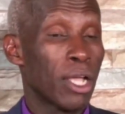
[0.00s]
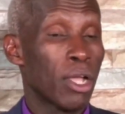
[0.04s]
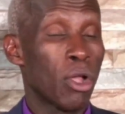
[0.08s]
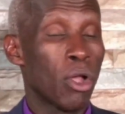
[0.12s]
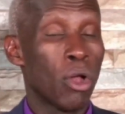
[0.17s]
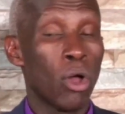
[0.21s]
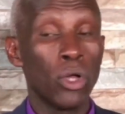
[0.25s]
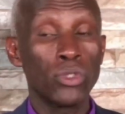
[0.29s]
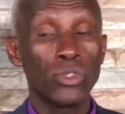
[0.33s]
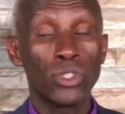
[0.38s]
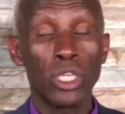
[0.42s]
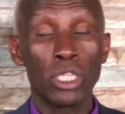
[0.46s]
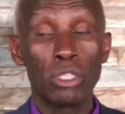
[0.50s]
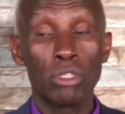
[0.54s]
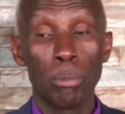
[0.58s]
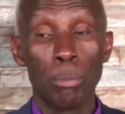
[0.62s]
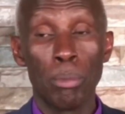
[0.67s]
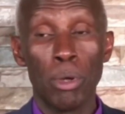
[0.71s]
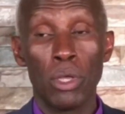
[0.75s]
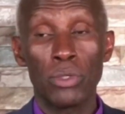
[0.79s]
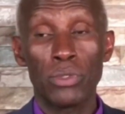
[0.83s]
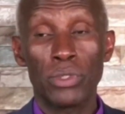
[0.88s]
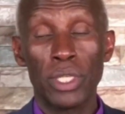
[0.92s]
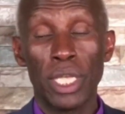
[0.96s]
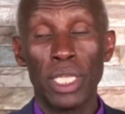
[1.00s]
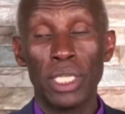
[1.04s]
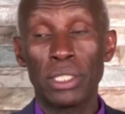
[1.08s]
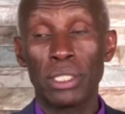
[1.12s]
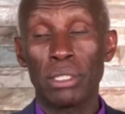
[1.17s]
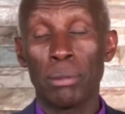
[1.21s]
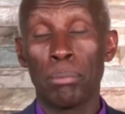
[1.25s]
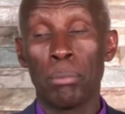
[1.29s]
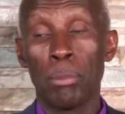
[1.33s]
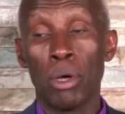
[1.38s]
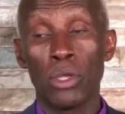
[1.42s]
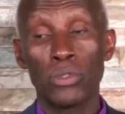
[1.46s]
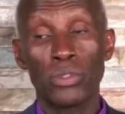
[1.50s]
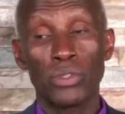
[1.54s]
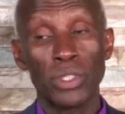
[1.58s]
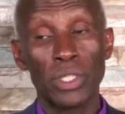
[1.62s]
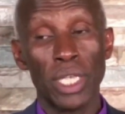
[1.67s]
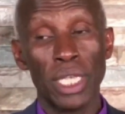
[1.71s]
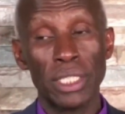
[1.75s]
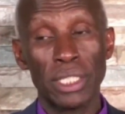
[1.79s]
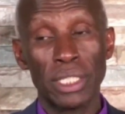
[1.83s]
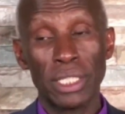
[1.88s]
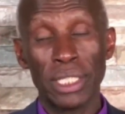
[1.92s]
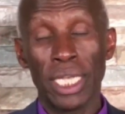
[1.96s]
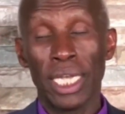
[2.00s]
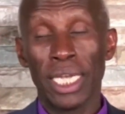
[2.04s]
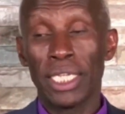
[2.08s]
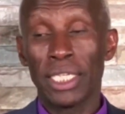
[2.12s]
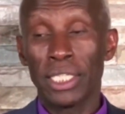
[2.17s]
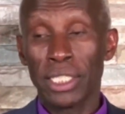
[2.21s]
God said to Moses, Moses,